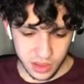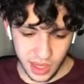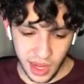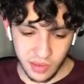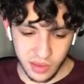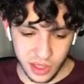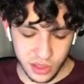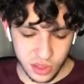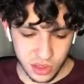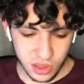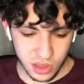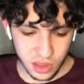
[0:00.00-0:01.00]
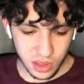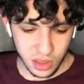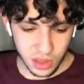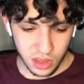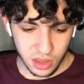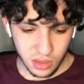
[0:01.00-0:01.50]
average,
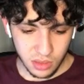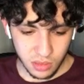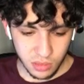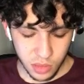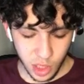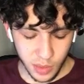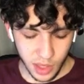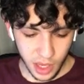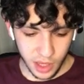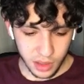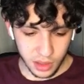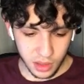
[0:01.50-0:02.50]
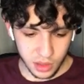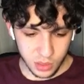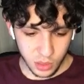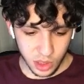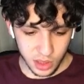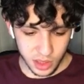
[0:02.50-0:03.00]
probably higher than the
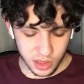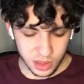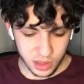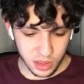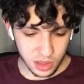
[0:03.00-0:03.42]
small nets.